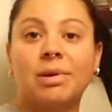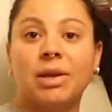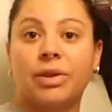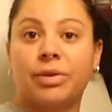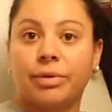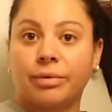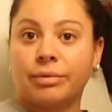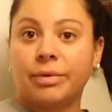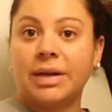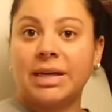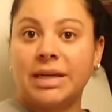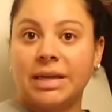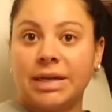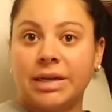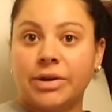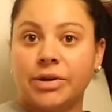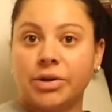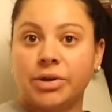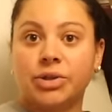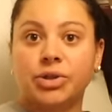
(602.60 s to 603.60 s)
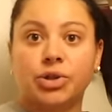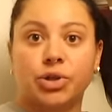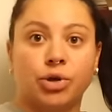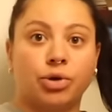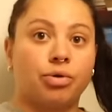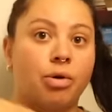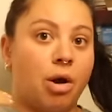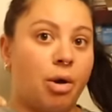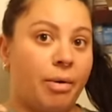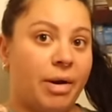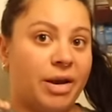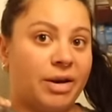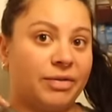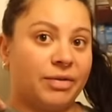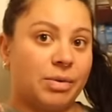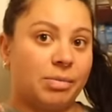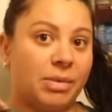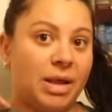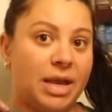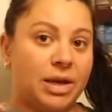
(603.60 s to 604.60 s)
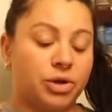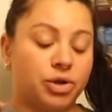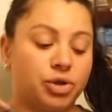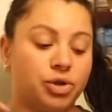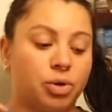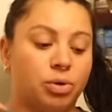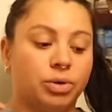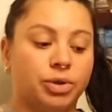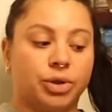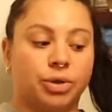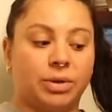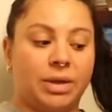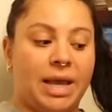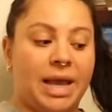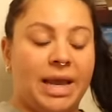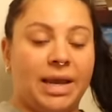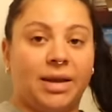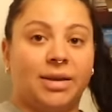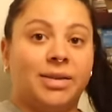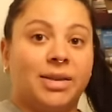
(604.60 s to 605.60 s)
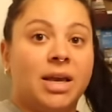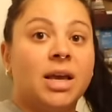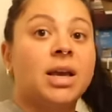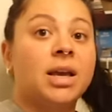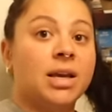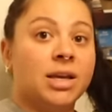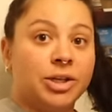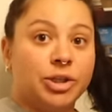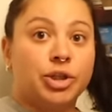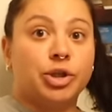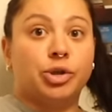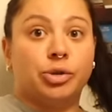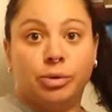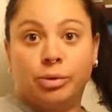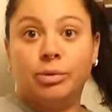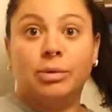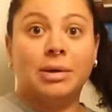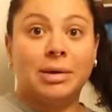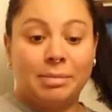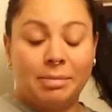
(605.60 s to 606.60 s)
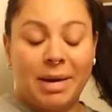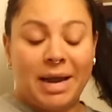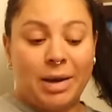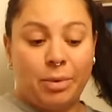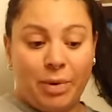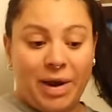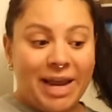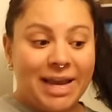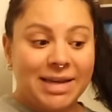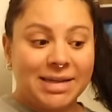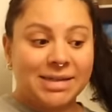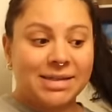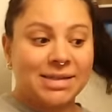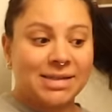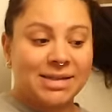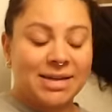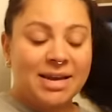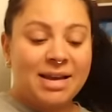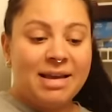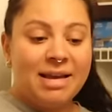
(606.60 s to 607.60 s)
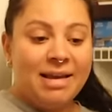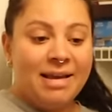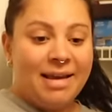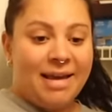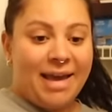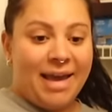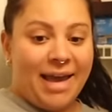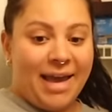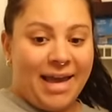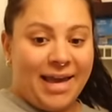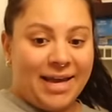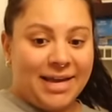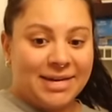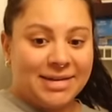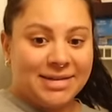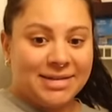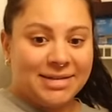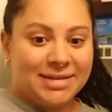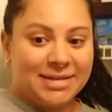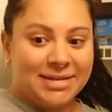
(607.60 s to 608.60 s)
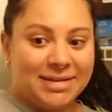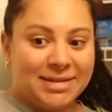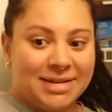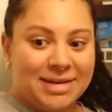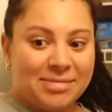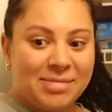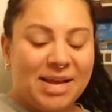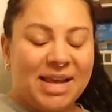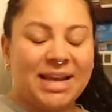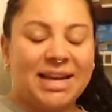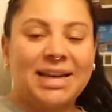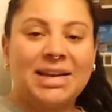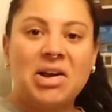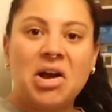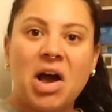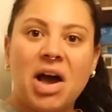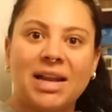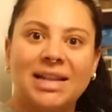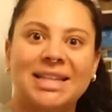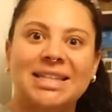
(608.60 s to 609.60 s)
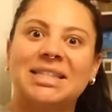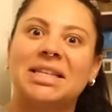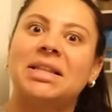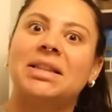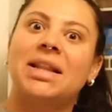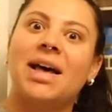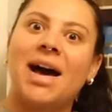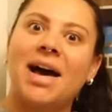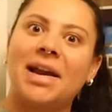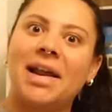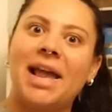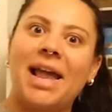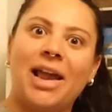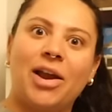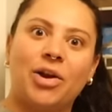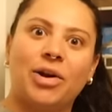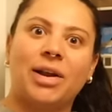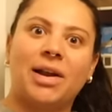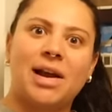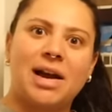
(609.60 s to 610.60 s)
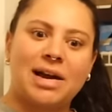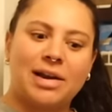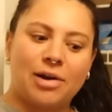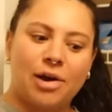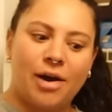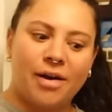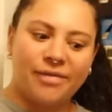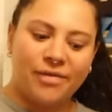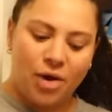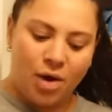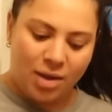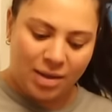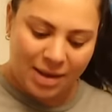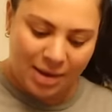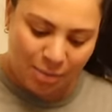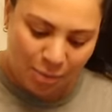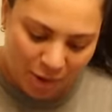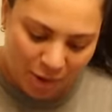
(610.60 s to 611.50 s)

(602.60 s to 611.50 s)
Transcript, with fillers: me three years to grow it from like shoulder length to my waist. And I'm like, God, that's a lot of hair to cut off all at